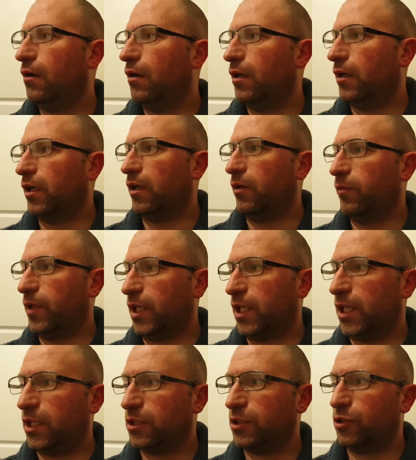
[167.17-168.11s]
With the
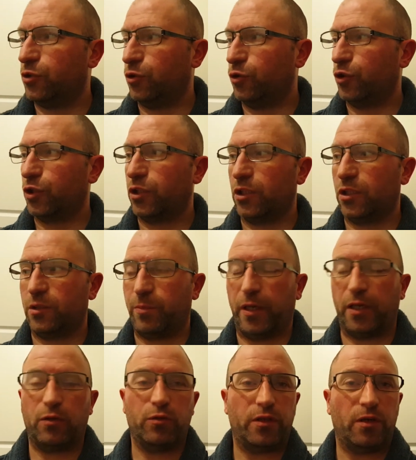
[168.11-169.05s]
Cajun sauce,
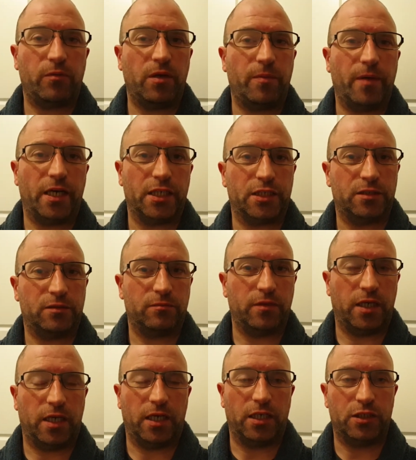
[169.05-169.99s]
sprinkled a wee bit of
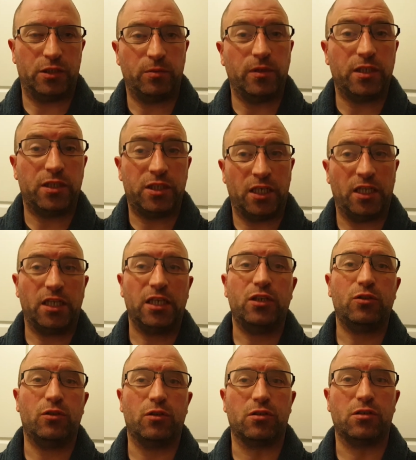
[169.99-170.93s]
sweet chilli
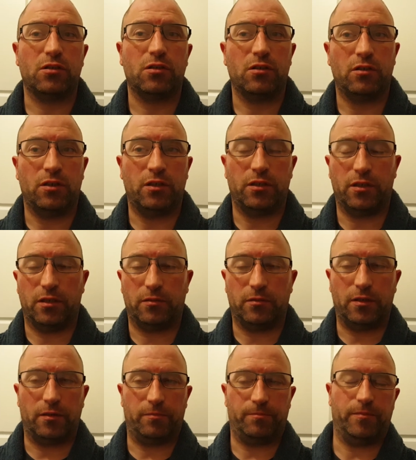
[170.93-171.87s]
sauce.
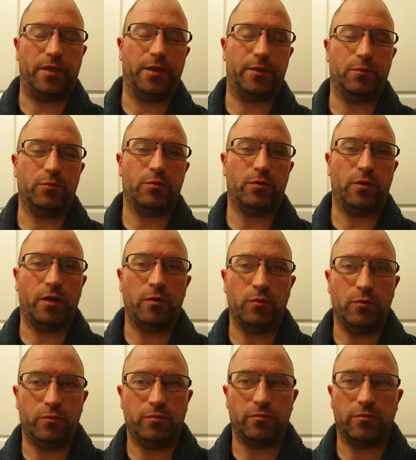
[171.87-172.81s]
I don't know how
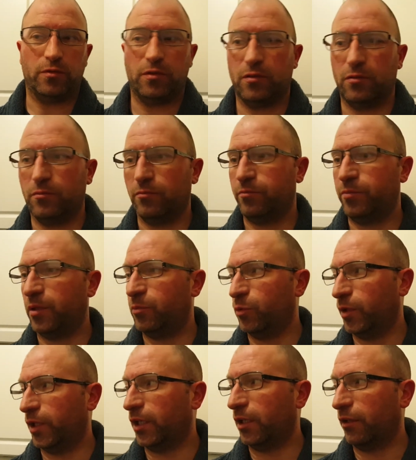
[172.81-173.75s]

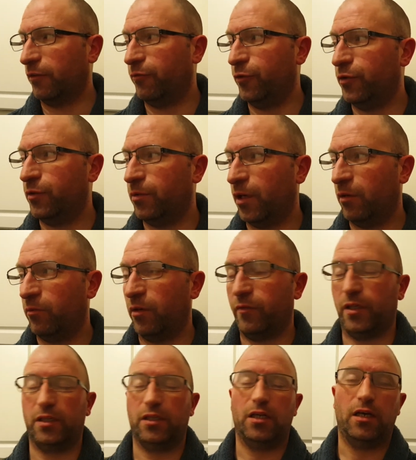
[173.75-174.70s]
people like the food,
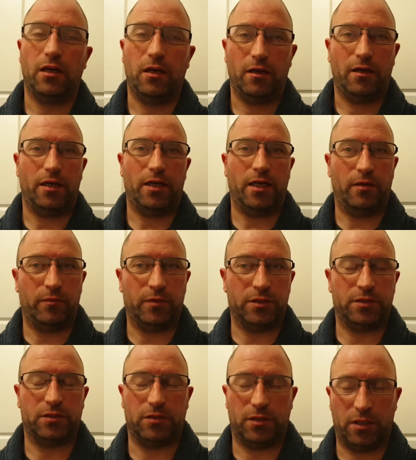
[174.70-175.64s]
however, it
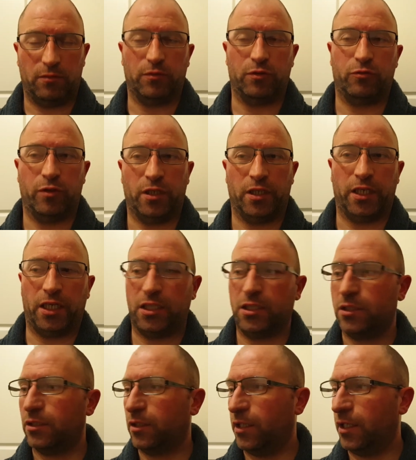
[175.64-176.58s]
was really
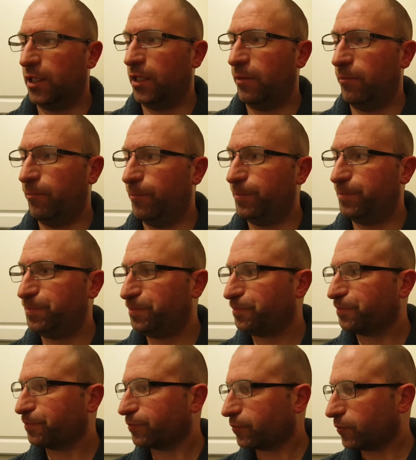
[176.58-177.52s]
nice.
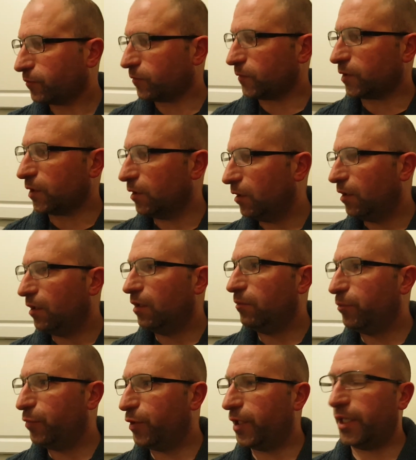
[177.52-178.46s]

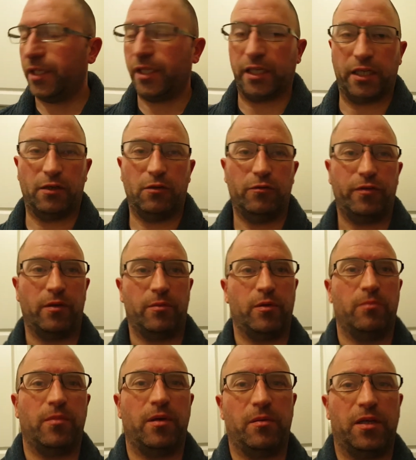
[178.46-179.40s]
Put that in the grill for
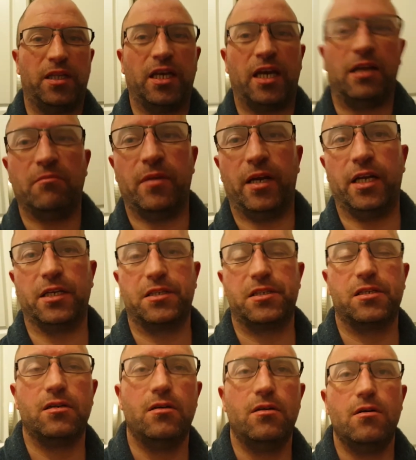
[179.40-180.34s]
about maybe 10
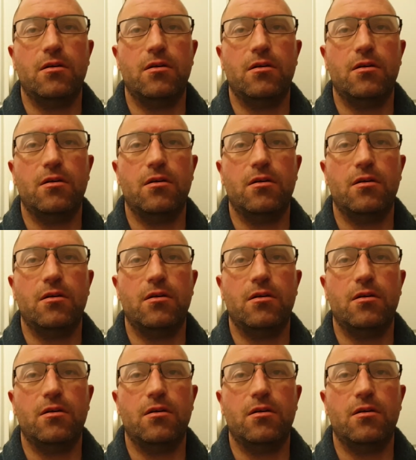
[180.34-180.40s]
minutes.